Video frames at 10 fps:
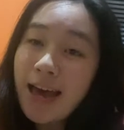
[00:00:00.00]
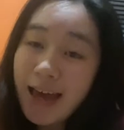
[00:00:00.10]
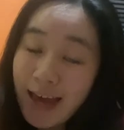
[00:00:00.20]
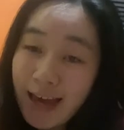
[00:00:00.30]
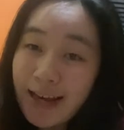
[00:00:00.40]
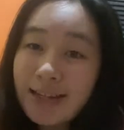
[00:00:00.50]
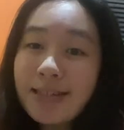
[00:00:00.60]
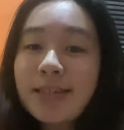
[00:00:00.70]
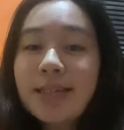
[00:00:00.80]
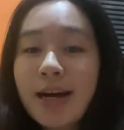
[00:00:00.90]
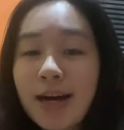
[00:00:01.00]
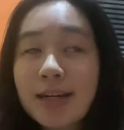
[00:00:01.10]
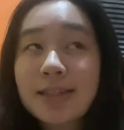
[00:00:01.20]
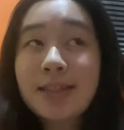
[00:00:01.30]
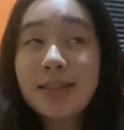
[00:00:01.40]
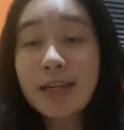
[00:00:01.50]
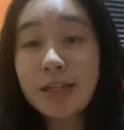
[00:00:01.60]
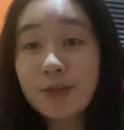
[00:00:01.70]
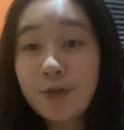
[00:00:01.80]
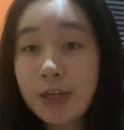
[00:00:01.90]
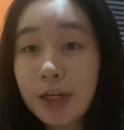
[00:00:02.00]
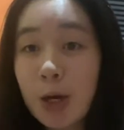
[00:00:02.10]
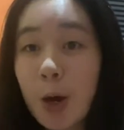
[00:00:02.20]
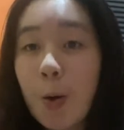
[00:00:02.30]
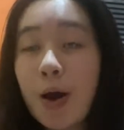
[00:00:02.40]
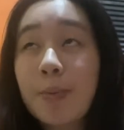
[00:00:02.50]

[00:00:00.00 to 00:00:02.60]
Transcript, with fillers: And on today's video,